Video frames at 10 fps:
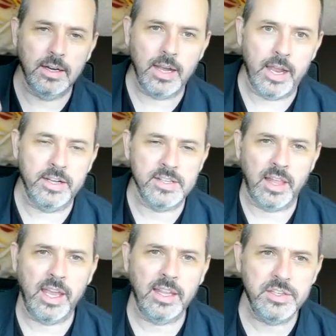and
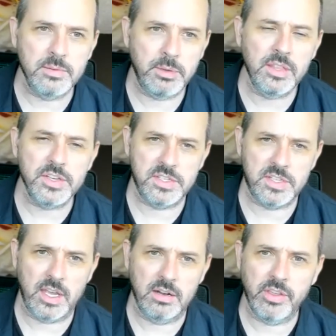is likely to be the
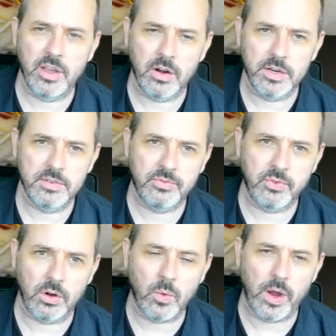state of the art
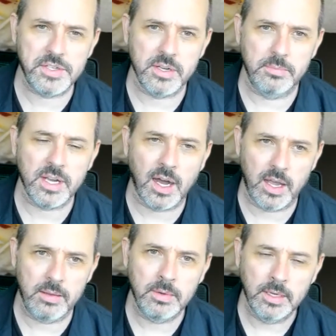for quite some
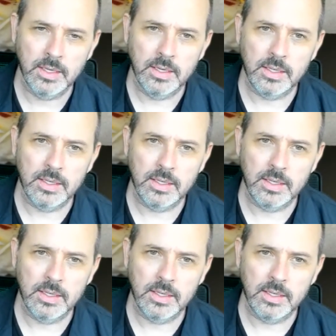time.